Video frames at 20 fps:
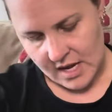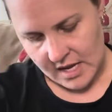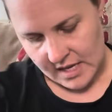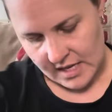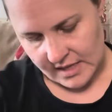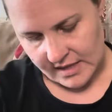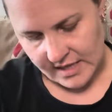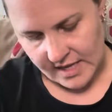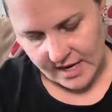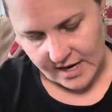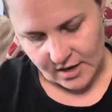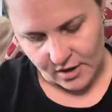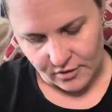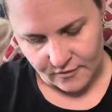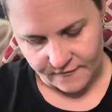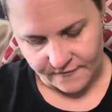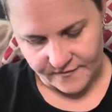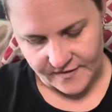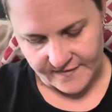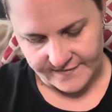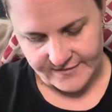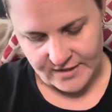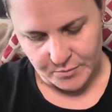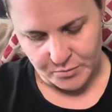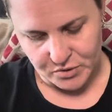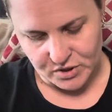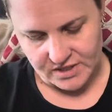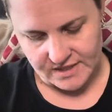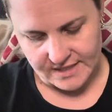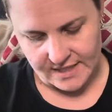And they are
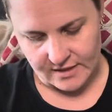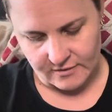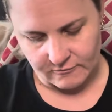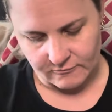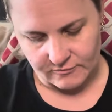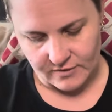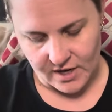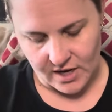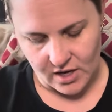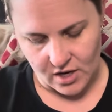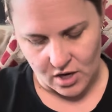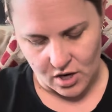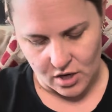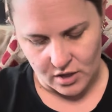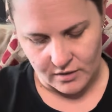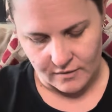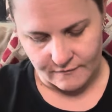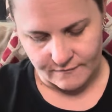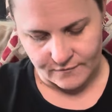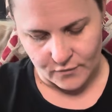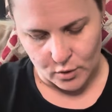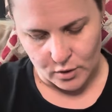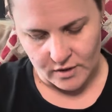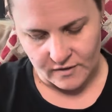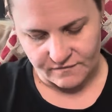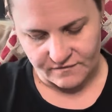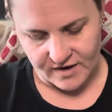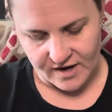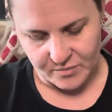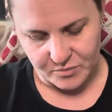50% rayon,
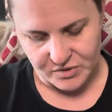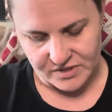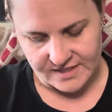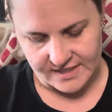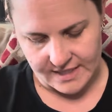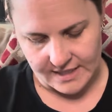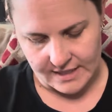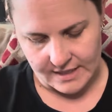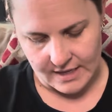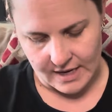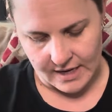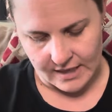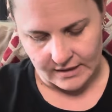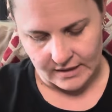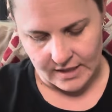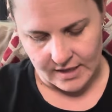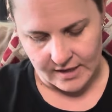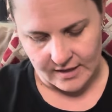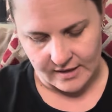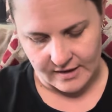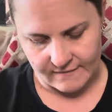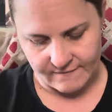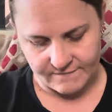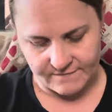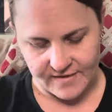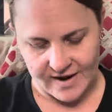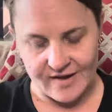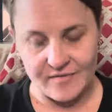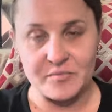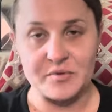45% nylon, and 5%